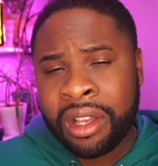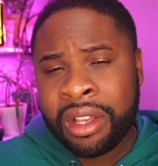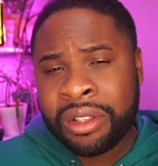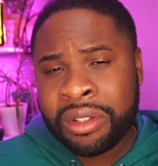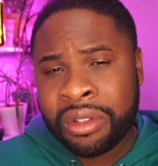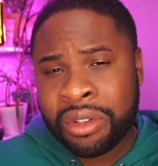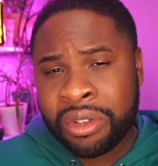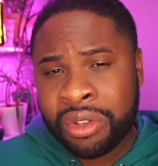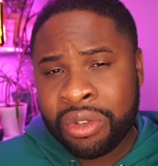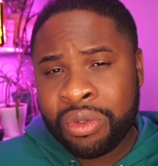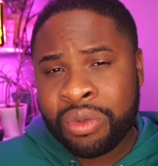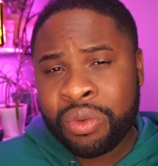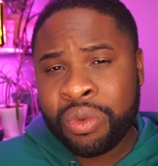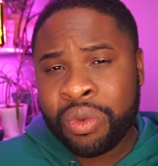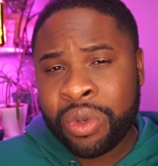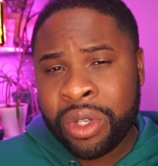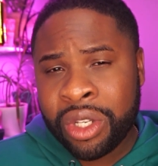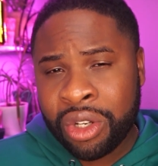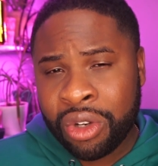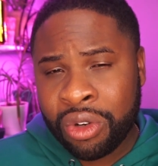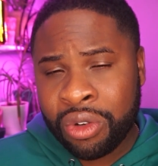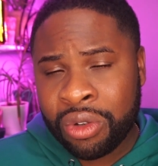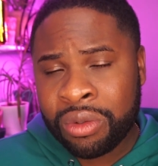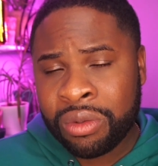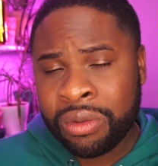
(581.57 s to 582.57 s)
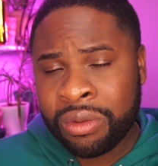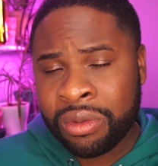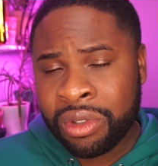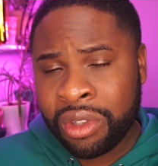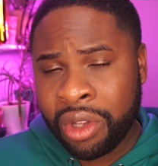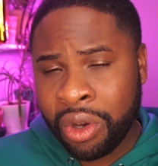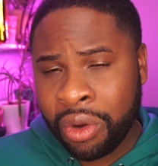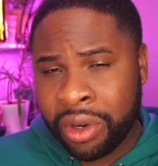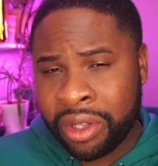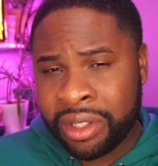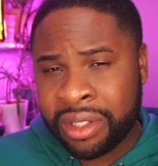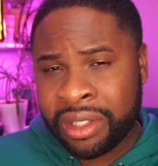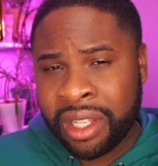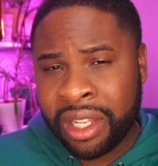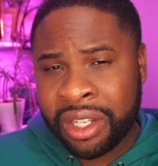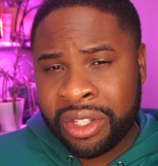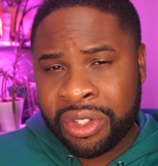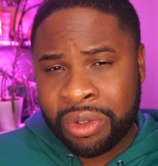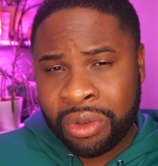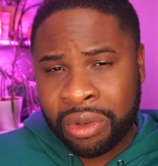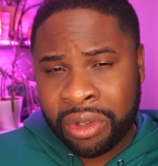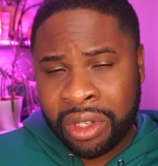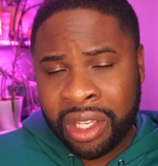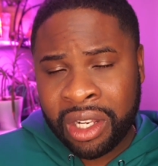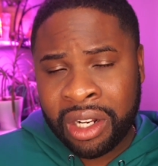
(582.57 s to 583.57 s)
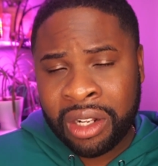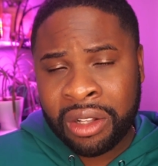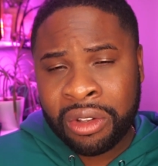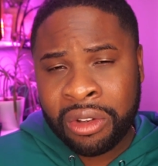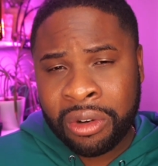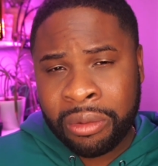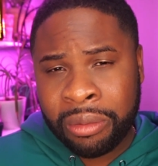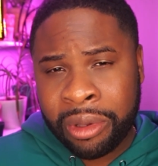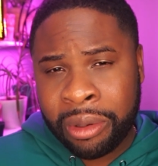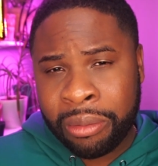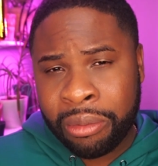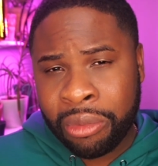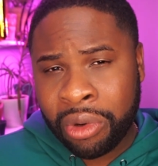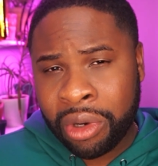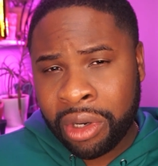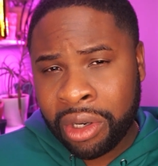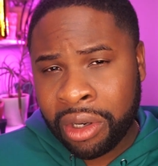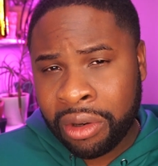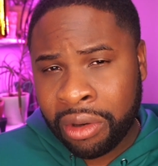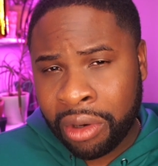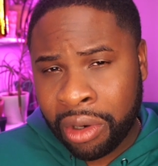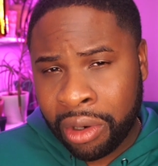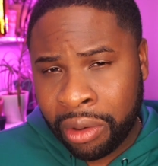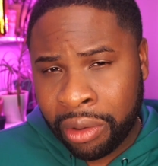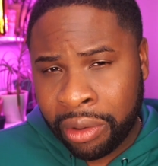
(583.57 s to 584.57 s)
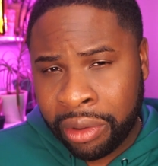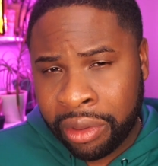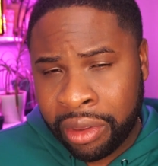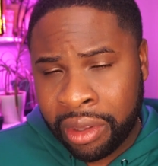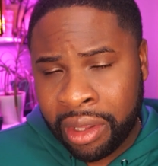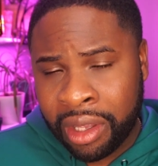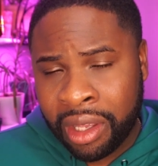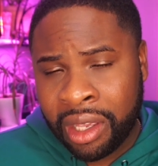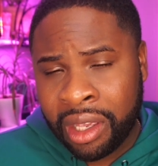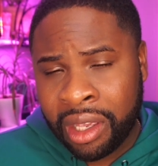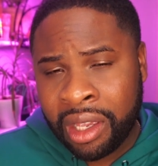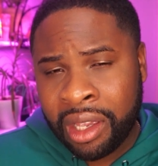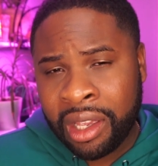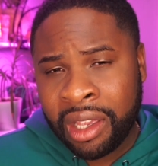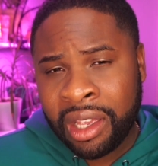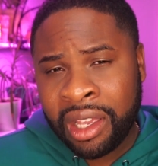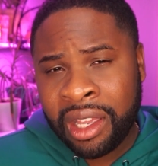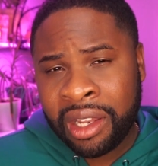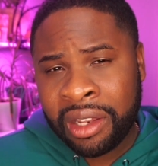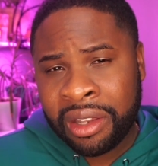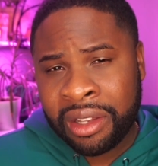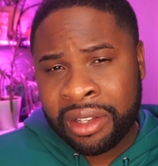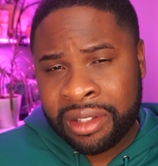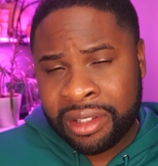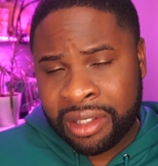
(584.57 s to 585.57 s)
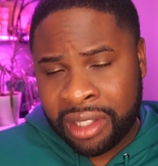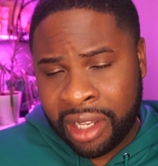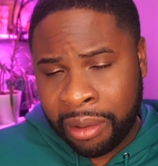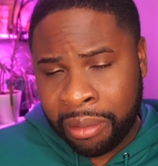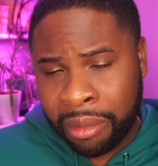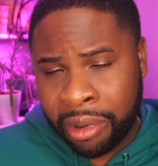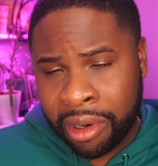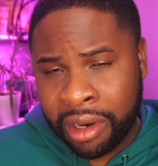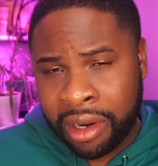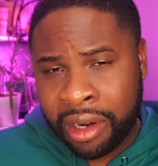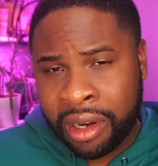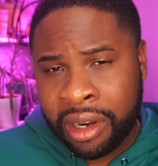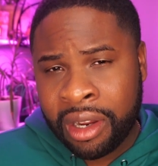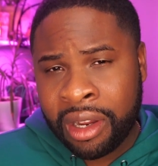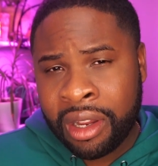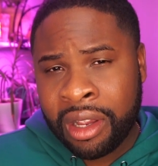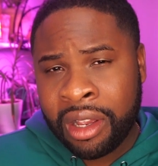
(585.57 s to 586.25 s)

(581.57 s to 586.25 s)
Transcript: So you will notice that you'll get a little bit more growth in the summer.